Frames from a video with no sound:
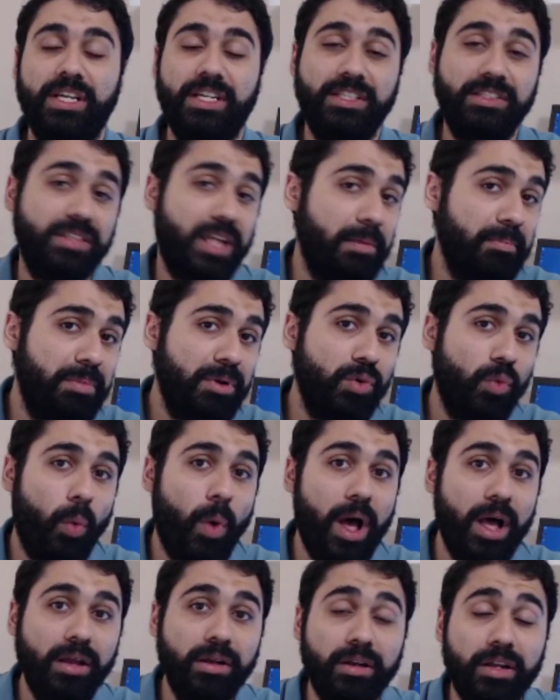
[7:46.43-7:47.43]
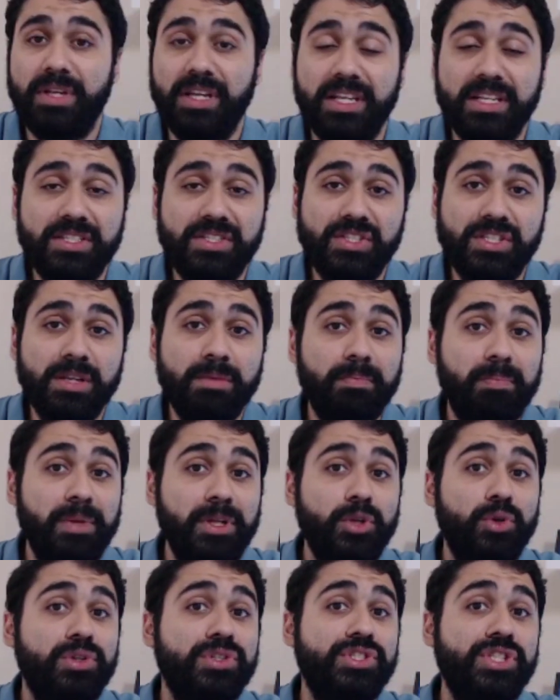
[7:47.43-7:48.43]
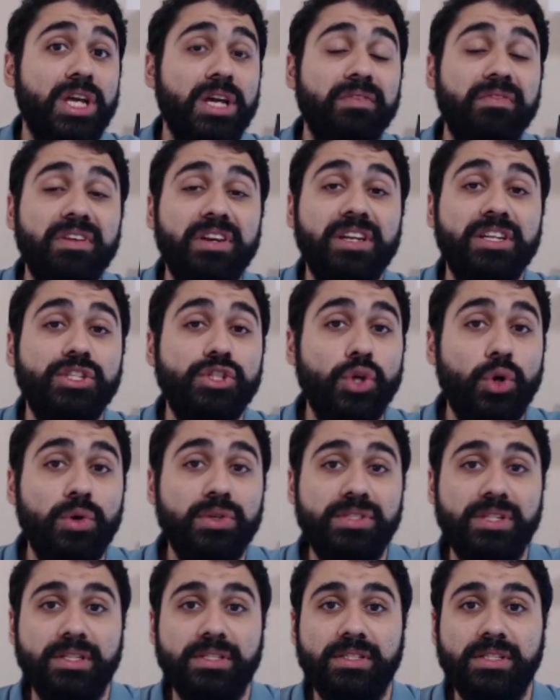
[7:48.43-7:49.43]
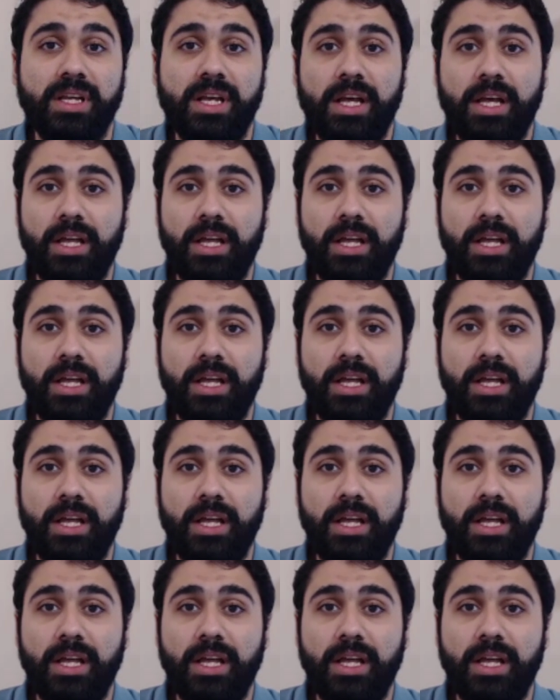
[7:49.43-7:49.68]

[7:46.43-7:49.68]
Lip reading: Number one is simply your server resources.